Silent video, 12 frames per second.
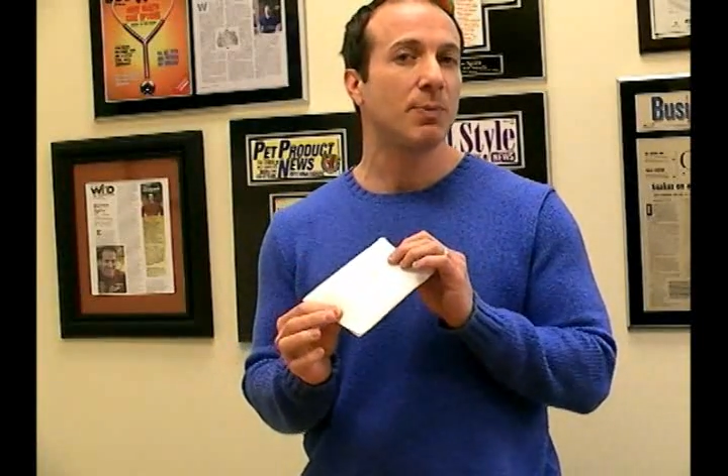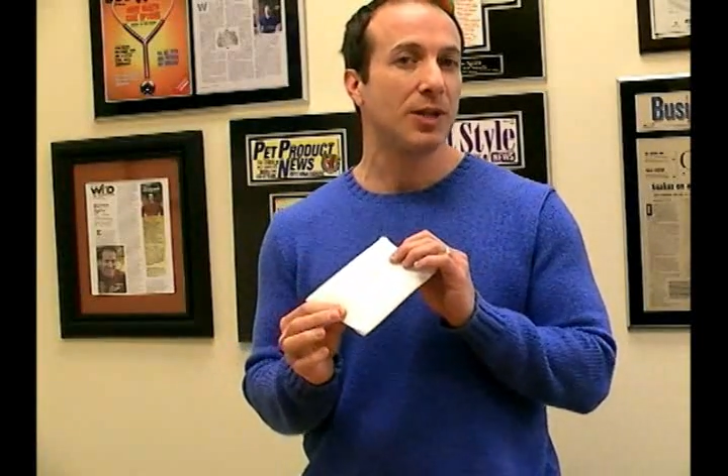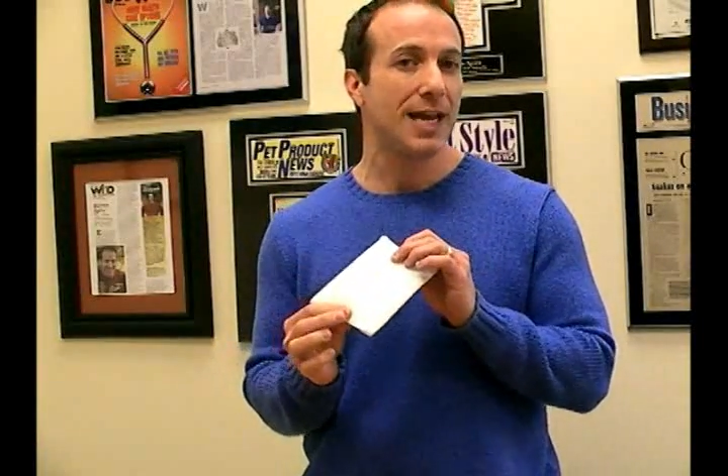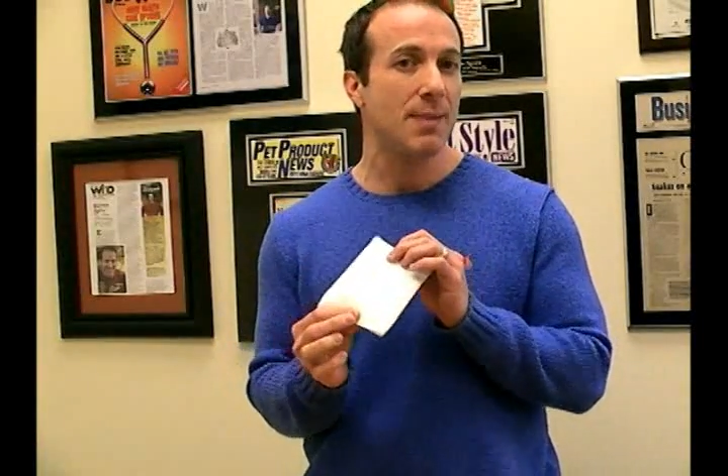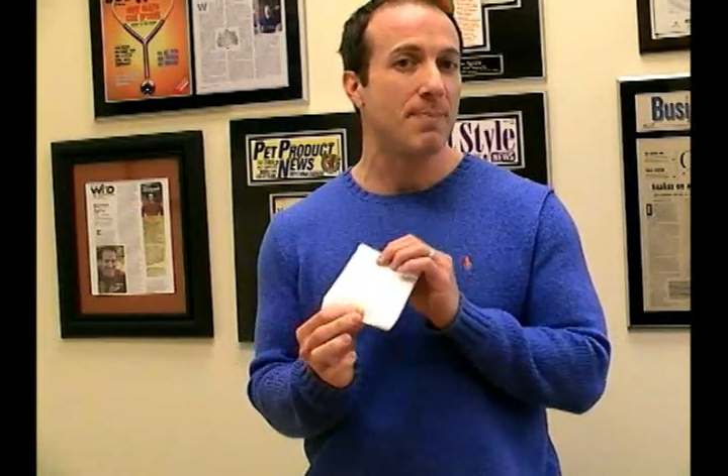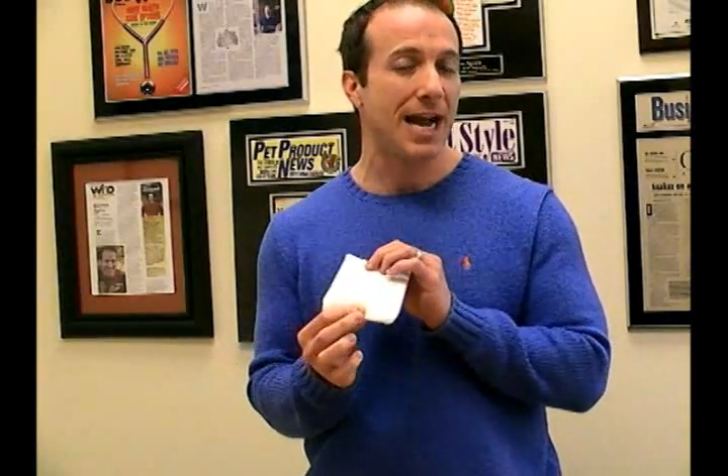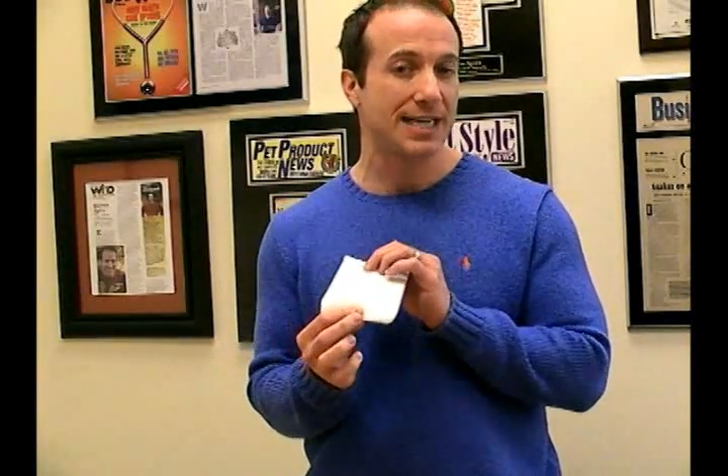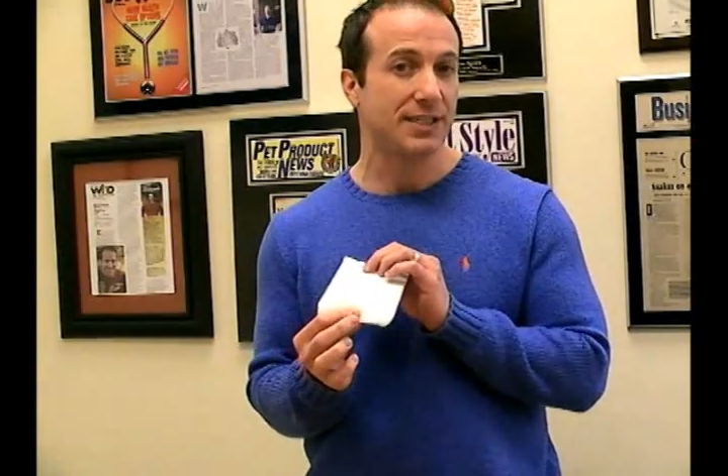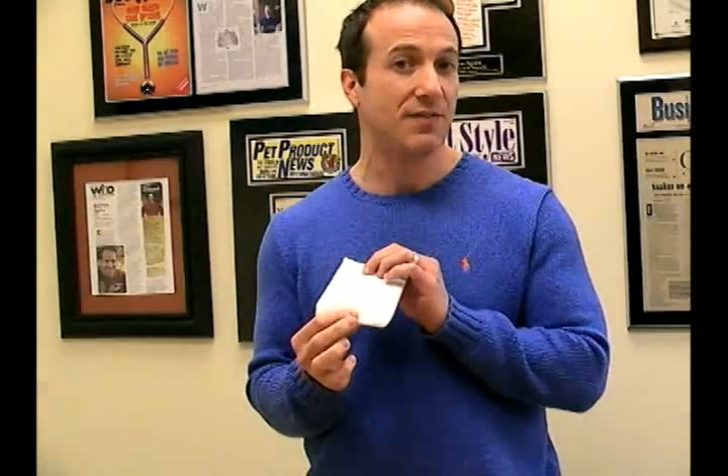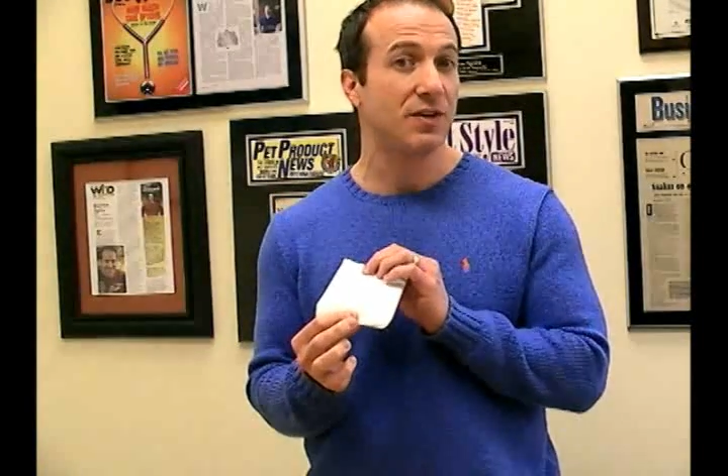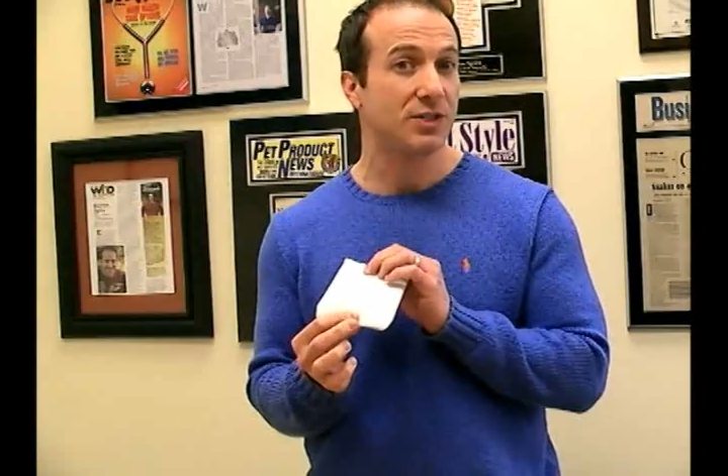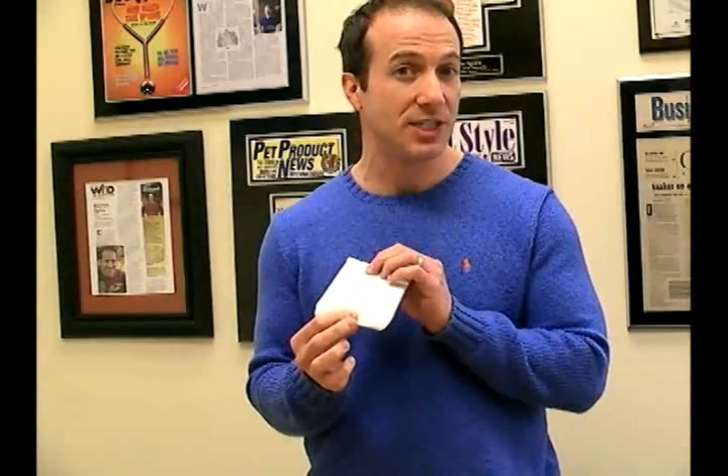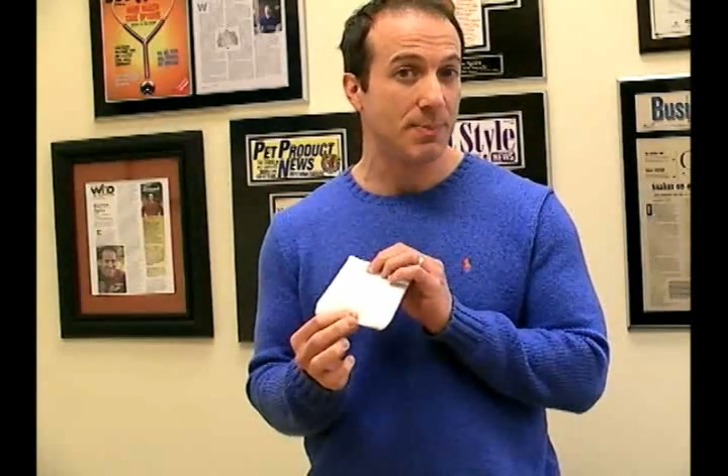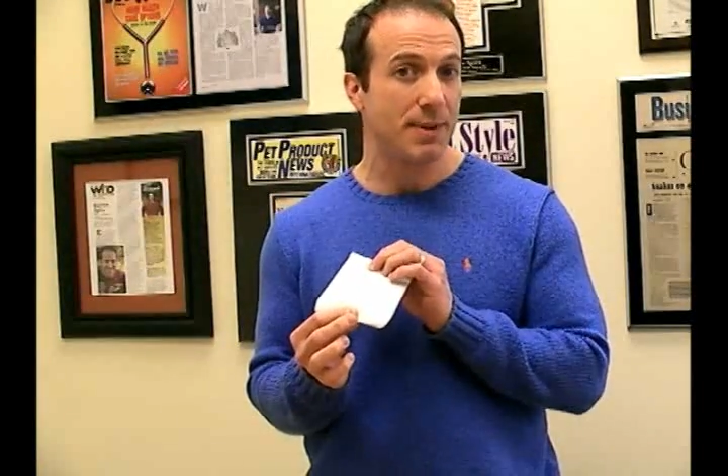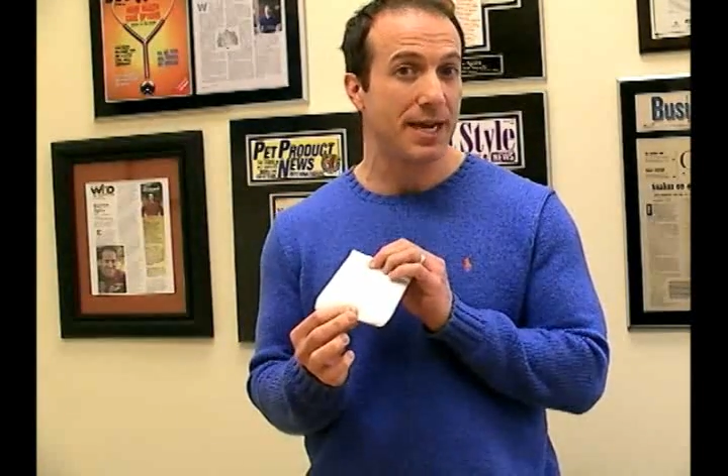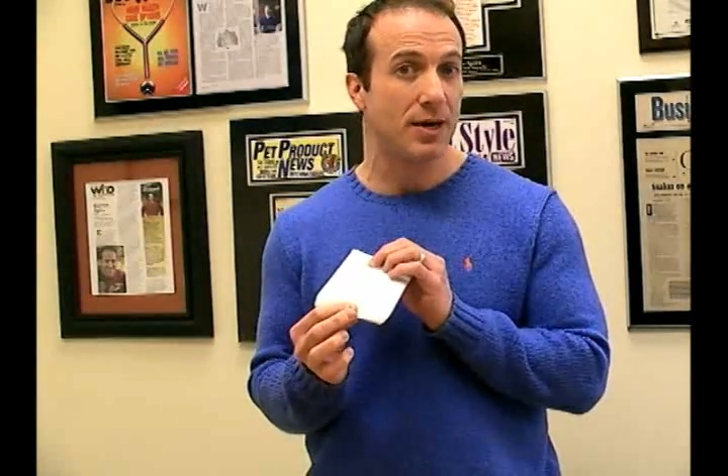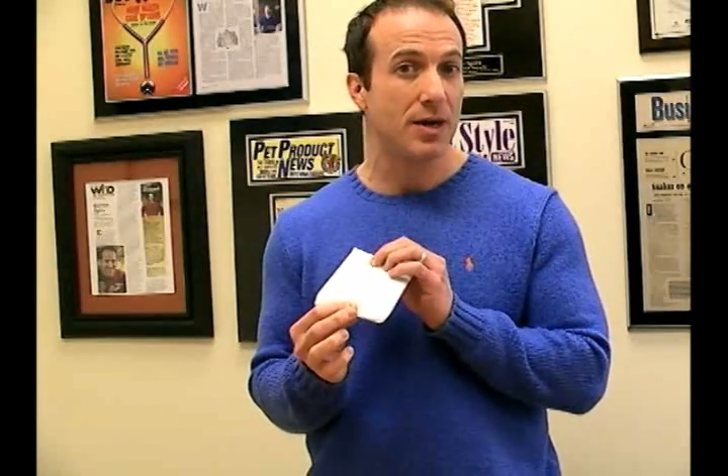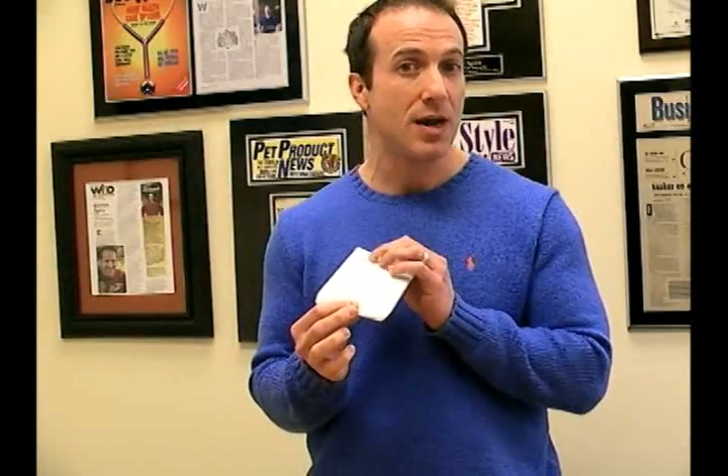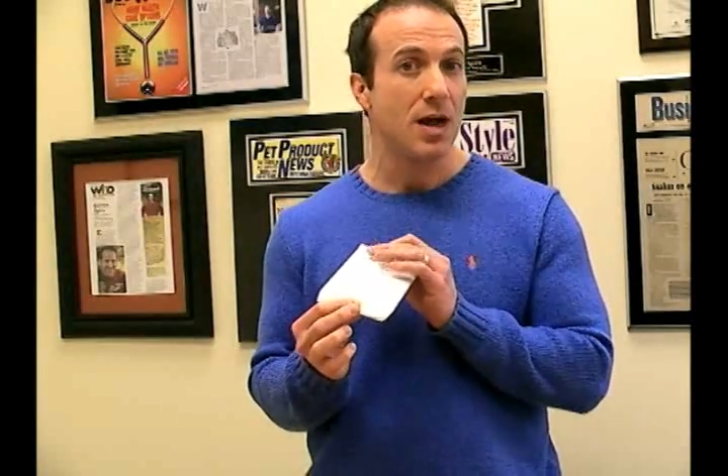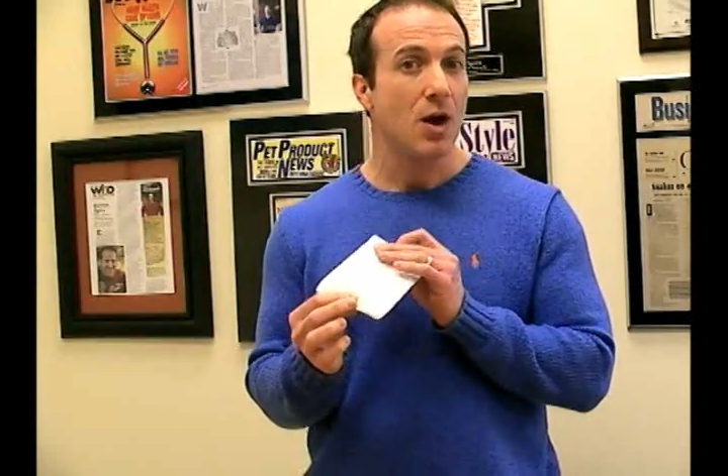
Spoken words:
heat packs if you're shipping in